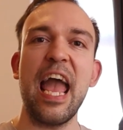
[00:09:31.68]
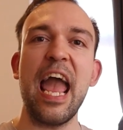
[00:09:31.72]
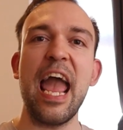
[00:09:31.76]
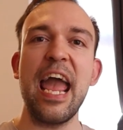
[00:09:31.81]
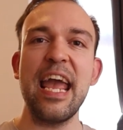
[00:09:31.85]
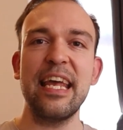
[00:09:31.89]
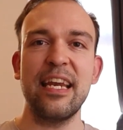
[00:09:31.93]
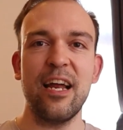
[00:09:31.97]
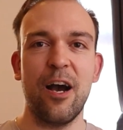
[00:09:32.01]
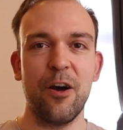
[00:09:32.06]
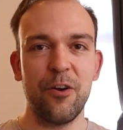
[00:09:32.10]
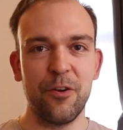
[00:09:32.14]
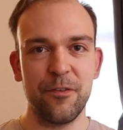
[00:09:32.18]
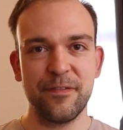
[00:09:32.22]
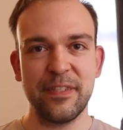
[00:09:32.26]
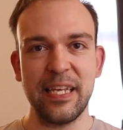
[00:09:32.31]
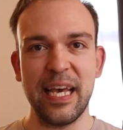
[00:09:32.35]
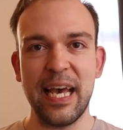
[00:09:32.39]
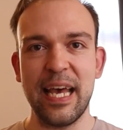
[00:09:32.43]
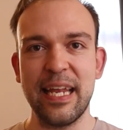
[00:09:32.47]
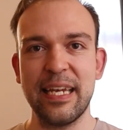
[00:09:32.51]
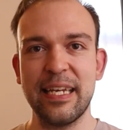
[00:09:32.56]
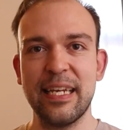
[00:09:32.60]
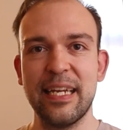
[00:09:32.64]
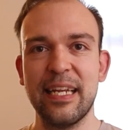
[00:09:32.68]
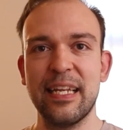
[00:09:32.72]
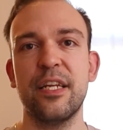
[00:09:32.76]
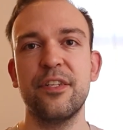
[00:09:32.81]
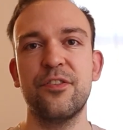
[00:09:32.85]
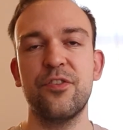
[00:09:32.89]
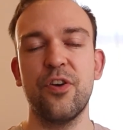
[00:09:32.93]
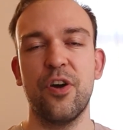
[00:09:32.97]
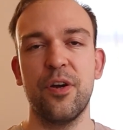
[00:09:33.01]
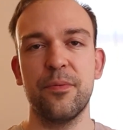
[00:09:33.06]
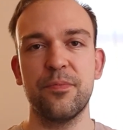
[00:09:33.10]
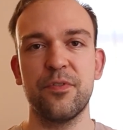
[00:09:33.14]
8 out of 10 in
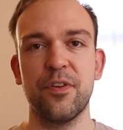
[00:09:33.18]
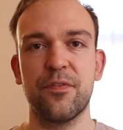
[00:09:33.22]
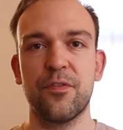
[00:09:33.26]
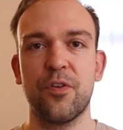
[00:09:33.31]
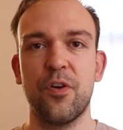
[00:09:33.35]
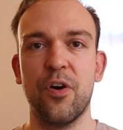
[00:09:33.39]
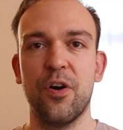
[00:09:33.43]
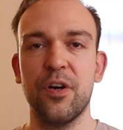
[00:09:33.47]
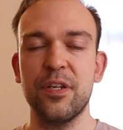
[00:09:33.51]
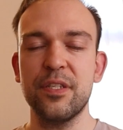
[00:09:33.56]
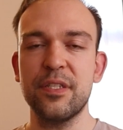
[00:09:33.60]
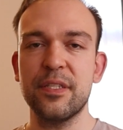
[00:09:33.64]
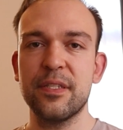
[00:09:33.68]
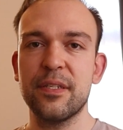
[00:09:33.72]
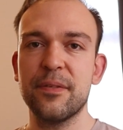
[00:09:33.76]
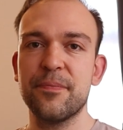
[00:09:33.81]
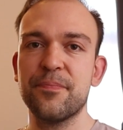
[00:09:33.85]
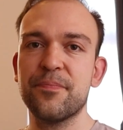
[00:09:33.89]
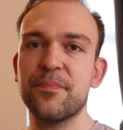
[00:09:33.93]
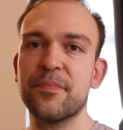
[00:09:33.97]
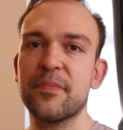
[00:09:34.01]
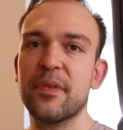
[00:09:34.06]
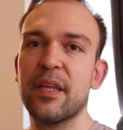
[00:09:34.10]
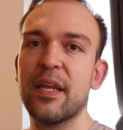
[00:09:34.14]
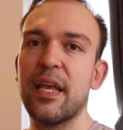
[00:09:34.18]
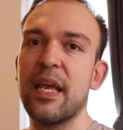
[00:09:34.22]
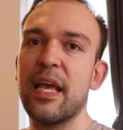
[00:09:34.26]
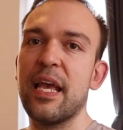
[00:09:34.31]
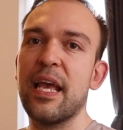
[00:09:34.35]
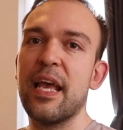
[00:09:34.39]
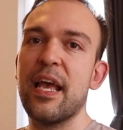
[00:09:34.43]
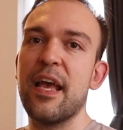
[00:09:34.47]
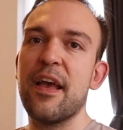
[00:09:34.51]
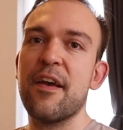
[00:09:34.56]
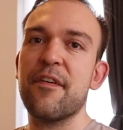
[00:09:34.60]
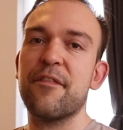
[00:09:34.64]
terms of cost.
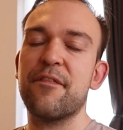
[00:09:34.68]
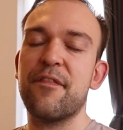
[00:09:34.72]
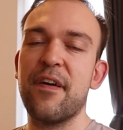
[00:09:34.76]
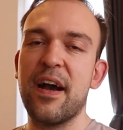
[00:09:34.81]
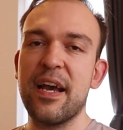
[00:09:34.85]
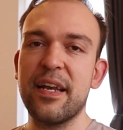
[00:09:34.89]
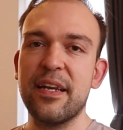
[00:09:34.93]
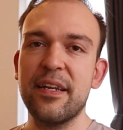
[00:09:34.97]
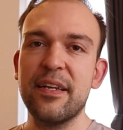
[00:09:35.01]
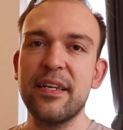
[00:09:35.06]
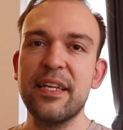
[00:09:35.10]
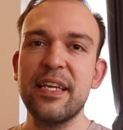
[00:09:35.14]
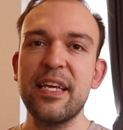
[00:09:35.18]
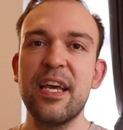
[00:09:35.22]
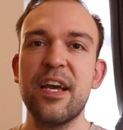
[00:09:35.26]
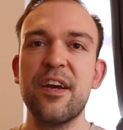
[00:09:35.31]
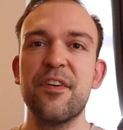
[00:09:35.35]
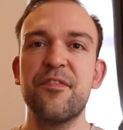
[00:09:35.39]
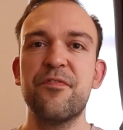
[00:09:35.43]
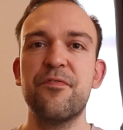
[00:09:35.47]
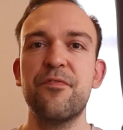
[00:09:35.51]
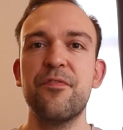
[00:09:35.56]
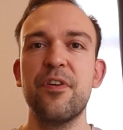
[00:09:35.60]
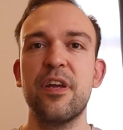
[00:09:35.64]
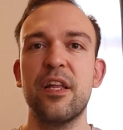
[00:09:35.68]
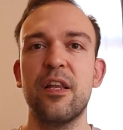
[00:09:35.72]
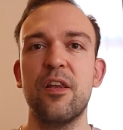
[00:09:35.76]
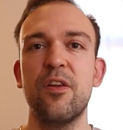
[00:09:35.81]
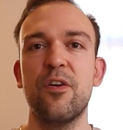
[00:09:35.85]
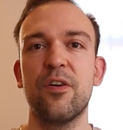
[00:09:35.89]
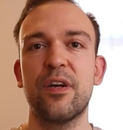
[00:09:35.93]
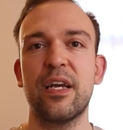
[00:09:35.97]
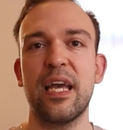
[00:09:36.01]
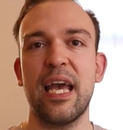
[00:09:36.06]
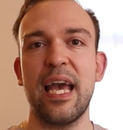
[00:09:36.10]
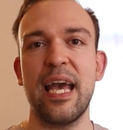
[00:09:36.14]
Finally, if we
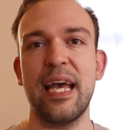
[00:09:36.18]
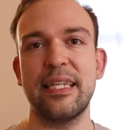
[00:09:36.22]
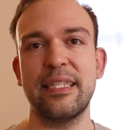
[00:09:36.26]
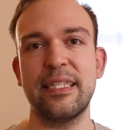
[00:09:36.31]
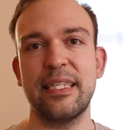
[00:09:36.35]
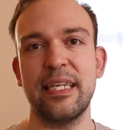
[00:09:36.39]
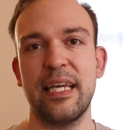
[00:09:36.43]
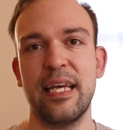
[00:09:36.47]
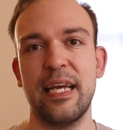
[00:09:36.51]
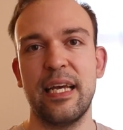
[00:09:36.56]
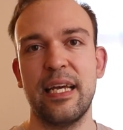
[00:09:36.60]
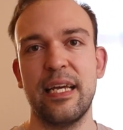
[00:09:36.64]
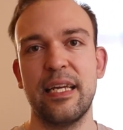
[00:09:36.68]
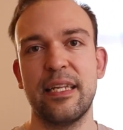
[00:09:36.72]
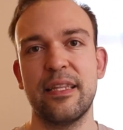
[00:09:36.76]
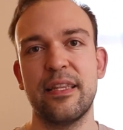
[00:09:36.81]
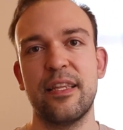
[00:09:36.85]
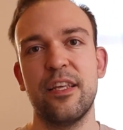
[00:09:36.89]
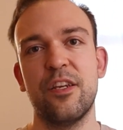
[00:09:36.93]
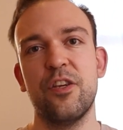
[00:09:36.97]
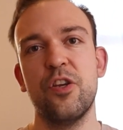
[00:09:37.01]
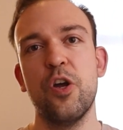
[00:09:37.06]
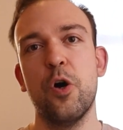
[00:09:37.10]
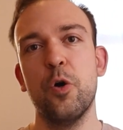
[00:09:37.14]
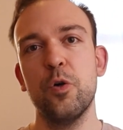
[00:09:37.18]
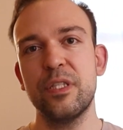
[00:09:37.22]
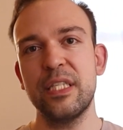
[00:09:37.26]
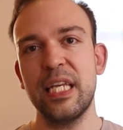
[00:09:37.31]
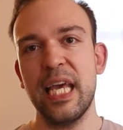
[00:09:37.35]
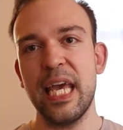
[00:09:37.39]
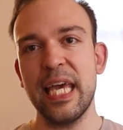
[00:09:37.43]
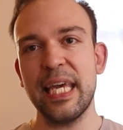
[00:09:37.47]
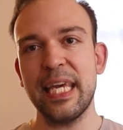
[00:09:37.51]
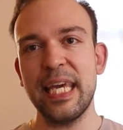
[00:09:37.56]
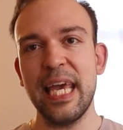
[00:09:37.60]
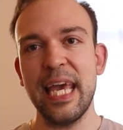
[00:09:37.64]
look at the
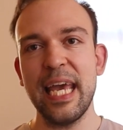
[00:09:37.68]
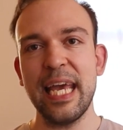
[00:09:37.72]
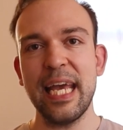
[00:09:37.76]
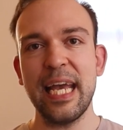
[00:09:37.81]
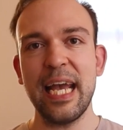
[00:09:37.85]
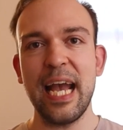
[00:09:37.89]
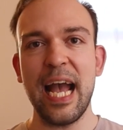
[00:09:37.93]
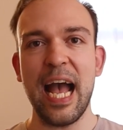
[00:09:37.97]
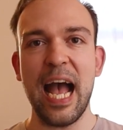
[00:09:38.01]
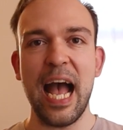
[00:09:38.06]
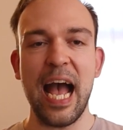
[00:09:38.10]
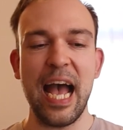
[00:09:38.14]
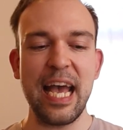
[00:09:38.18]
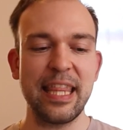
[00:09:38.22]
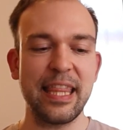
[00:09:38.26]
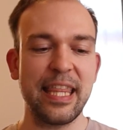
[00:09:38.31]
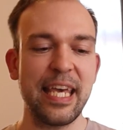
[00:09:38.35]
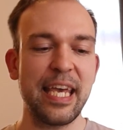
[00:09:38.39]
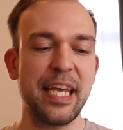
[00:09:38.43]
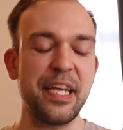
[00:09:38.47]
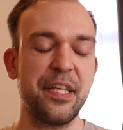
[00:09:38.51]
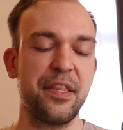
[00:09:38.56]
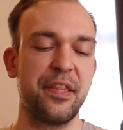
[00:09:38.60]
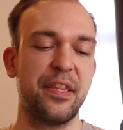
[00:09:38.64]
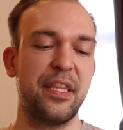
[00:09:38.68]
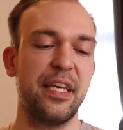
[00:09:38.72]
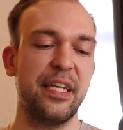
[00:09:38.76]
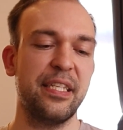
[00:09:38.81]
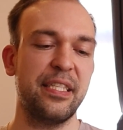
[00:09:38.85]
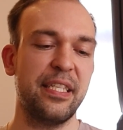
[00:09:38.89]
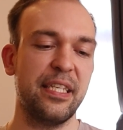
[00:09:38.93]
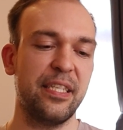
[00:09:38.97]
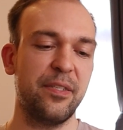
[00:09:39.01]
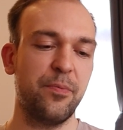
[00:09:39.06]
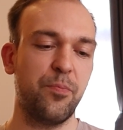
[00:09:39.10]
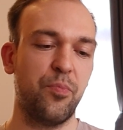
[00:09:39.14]
note-taking, I think
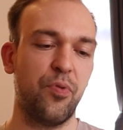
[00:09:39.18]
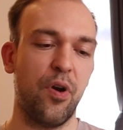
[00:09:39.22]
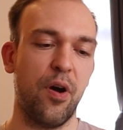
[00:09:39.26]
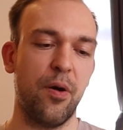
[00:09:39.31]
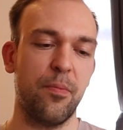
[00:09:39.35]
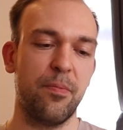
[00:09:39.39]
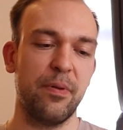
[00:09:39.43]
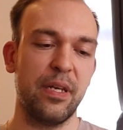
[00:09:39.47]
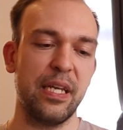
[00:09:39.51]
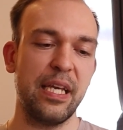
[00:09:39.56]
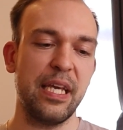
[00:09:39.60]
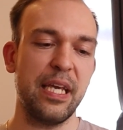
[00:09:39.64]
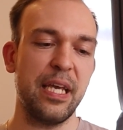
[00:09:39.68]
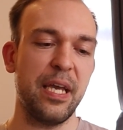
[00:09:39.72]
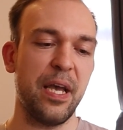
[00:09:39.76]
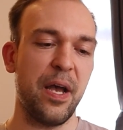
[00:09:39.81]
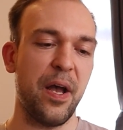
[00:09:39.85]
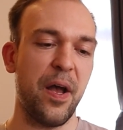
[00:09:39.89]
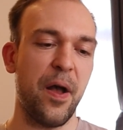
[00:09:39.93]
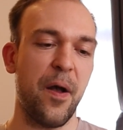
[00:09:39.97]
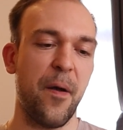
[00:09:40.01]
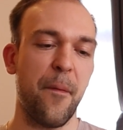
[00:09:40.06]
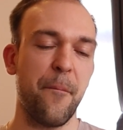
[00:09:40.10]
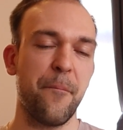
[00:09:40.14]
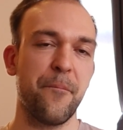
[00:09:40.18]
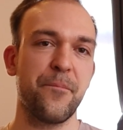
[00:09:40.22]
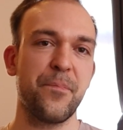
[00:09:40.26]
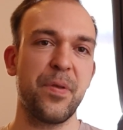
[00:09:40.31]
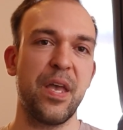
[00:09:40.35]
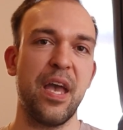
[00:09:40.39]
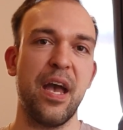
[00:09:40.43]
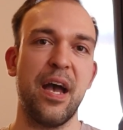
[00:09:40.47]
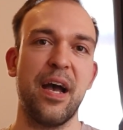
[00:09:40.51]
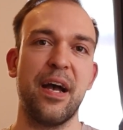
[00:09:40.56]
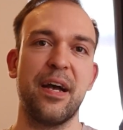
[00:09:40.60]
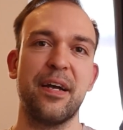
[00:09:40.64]
this is probably
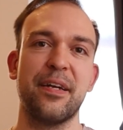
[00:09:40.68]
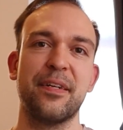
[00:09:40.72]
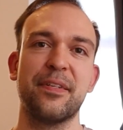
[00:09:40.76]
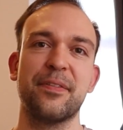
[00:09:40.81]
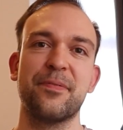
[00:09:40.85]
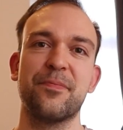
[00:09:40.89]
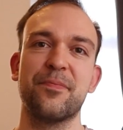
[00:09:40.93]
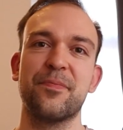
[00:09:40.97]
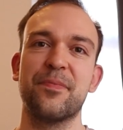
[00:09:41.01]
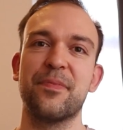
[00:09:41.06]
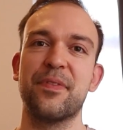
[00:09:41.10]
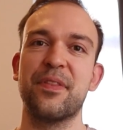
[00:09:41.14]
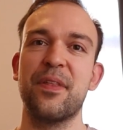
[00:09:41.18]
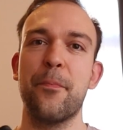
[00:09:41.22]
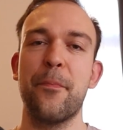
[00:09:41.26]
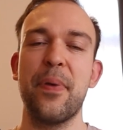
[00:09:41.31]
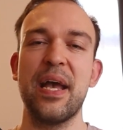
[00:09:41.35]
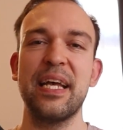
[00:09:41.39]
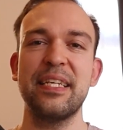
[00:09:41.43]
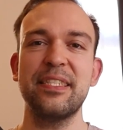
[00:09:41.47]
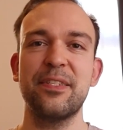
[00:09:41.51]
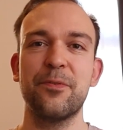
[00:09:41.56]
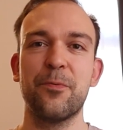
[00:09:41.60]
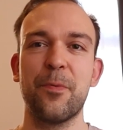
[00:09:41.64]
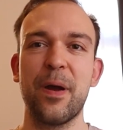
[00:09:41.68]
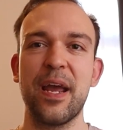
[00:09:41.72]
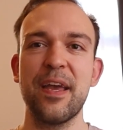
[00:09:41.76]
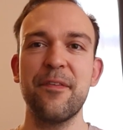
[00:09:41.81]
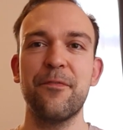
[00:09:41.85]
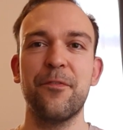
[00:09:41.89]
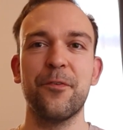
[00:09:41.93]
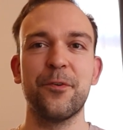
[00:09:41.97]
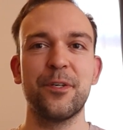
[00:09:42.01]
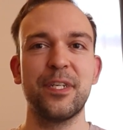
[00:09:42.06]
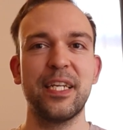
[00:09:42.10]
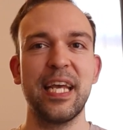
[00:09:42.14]
the best way
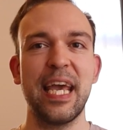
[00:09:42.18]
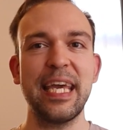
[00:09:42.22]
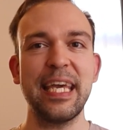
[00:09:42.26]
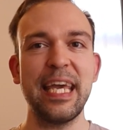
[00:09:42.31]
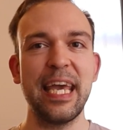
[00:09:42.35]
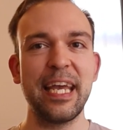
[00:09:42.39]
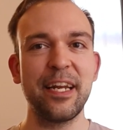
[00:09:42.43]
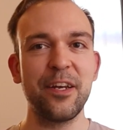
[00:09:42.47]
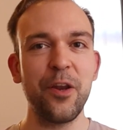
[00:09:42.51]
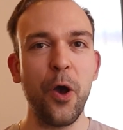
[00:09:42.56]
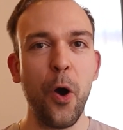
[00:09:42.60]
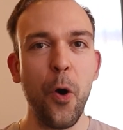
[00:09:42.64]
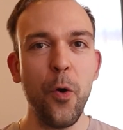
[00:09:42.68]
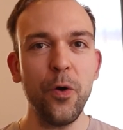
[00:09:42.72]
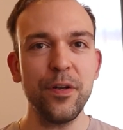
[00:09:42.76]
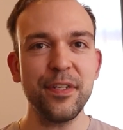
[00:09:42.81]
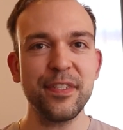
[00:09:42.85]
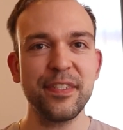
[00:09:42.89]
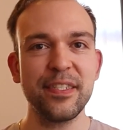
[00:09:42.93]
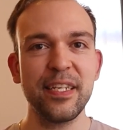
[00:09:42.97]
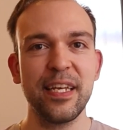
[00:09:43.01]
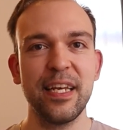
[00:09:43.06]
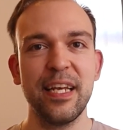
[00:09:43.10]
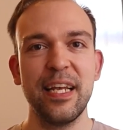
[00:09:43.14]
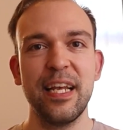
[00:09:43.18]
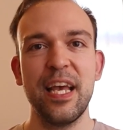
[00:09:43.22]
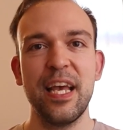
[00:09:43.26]
for taking notes.